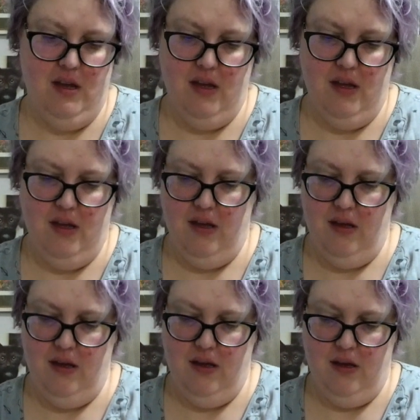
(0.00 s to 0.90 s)

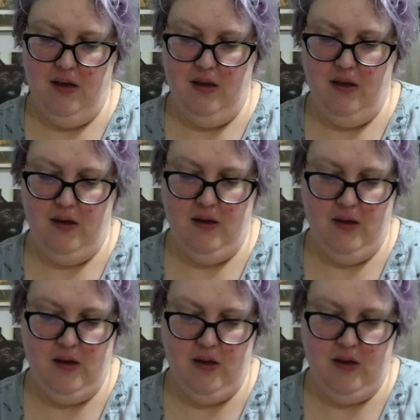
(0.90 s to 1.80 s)

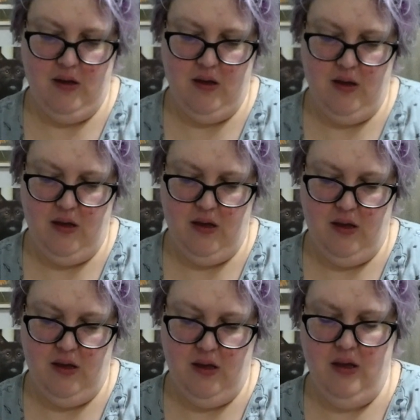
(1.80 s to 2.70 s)

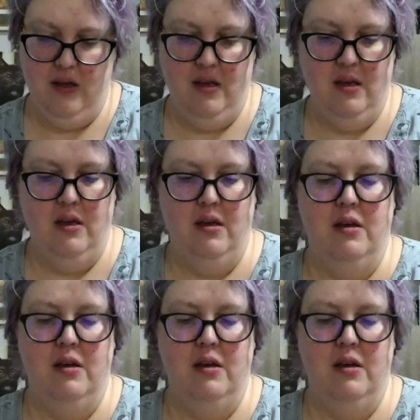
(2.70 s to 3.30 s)
(silence)